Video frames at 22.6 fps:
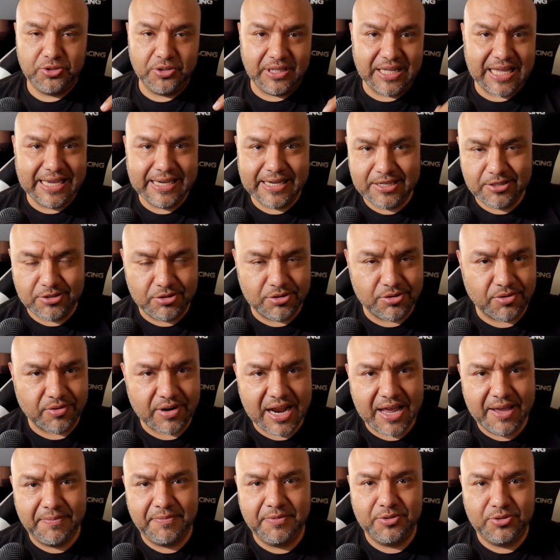like and
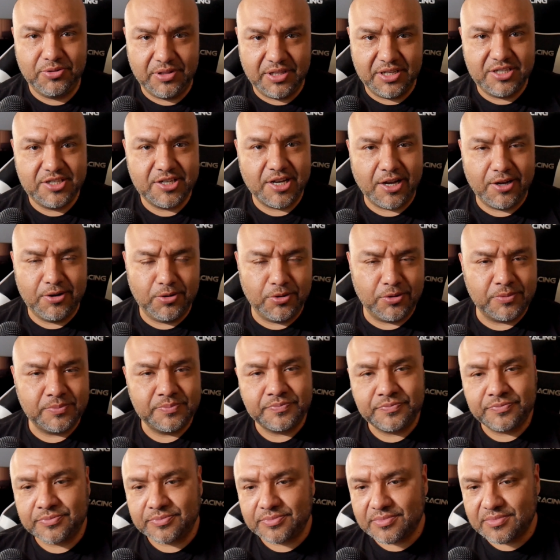subscribe to the channel.
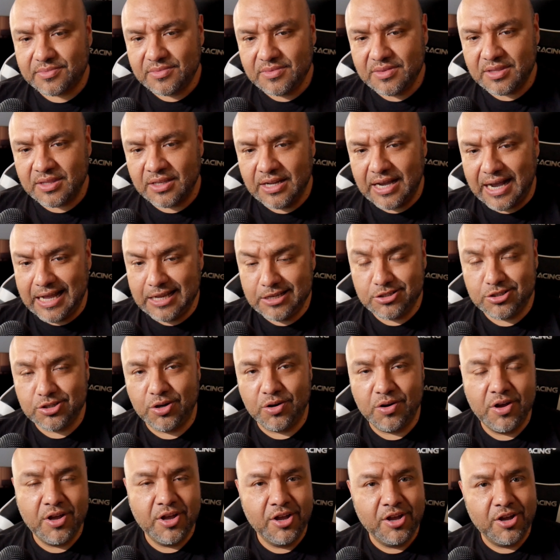Also,
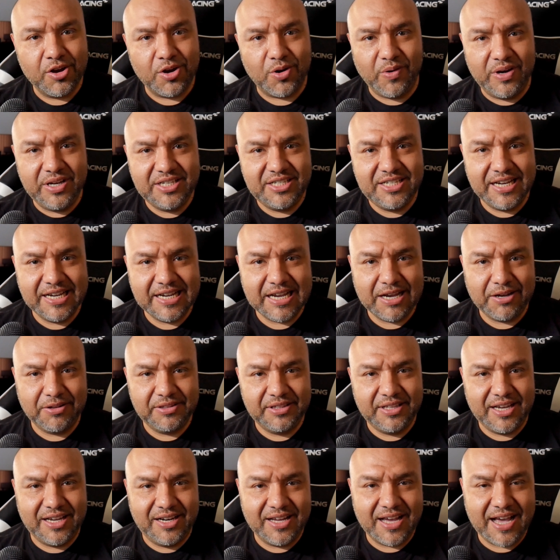go and check out
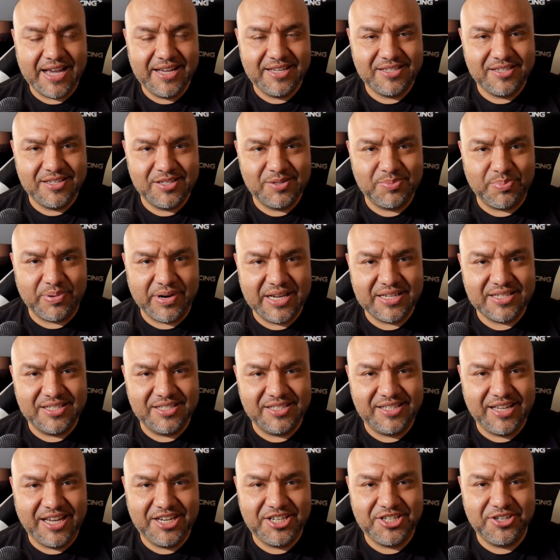that Hisense
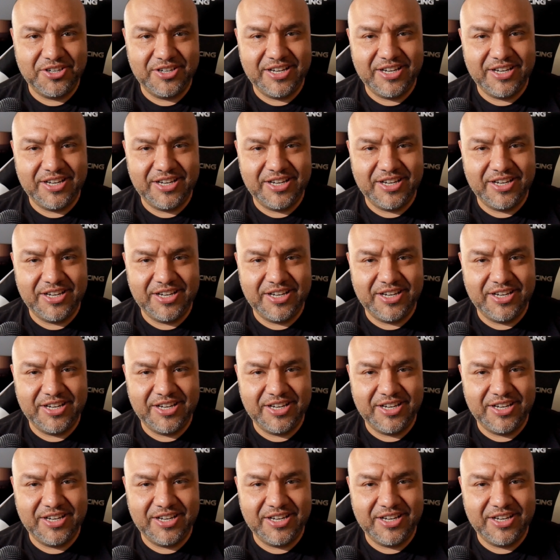presentation.